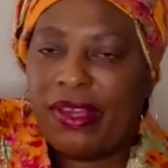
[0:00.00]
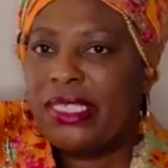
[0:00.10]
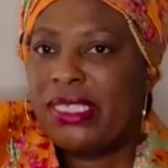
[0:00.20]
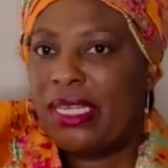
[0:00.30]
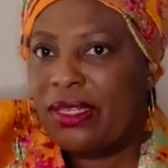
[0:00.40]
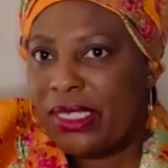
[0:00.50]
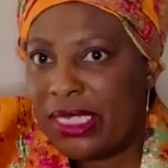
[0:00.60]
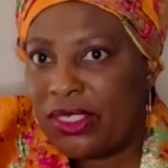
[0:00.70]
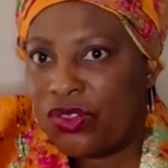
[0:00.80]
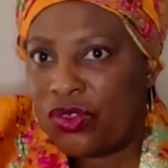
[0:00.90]
It can
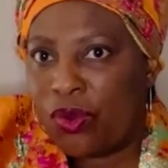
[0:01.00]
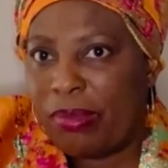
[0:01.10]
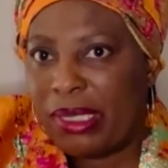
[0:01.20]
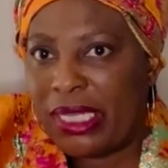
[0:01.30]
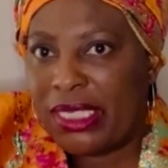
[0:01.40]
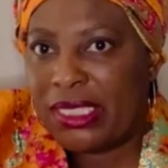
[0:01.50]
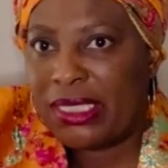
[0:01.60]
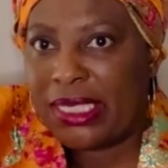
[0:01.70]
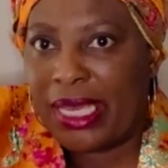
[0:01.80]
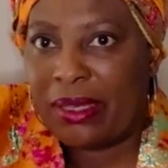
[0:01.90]
lead to
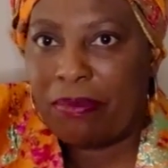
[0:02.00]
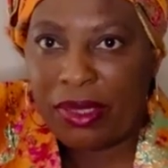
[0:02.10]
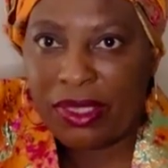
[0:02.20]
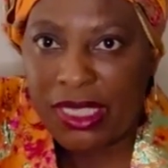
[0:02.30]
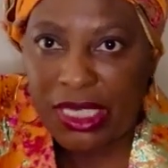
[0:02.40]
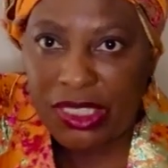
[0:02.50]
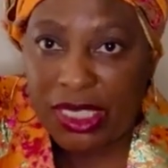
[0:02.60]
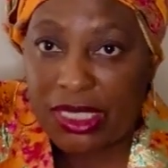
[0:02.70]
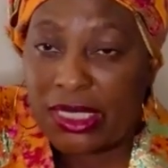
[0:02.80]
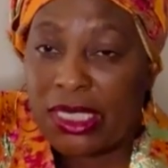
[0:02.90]
complications like birth
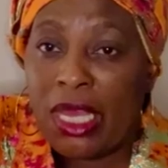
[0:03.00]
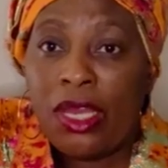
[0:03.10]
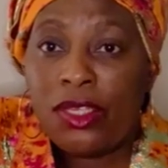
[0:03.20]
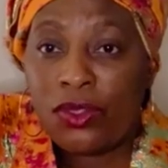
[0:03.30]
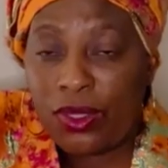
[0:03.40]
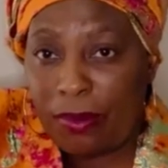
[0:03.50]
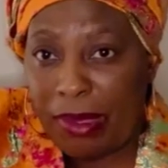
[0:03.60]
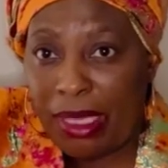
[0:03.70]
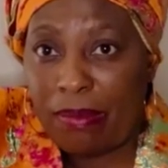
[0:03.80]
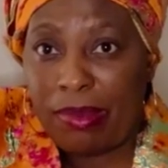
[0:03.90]
injuries to the
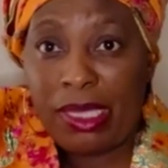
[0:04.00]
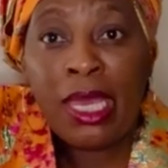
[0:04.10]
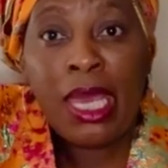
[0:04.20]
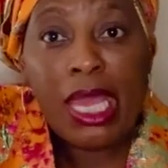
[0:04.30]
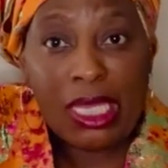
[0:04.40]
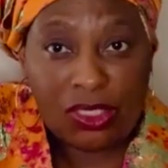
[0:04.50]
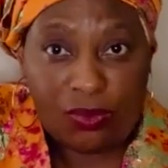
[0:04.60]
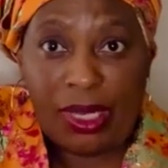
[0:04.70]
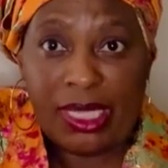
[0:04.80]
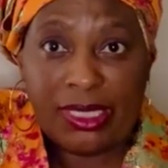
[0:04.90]
baby as
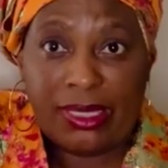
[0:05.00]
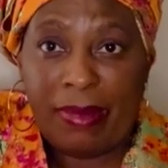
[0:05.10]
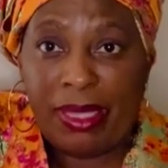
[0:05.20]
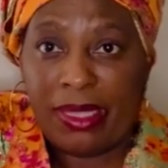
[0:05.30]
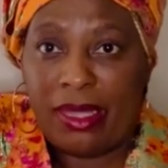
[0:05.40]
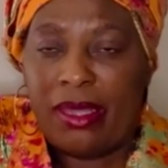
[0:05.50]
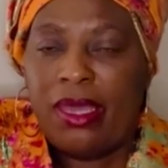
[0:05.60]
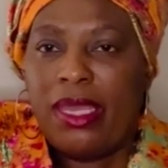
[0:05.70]
well as the mother.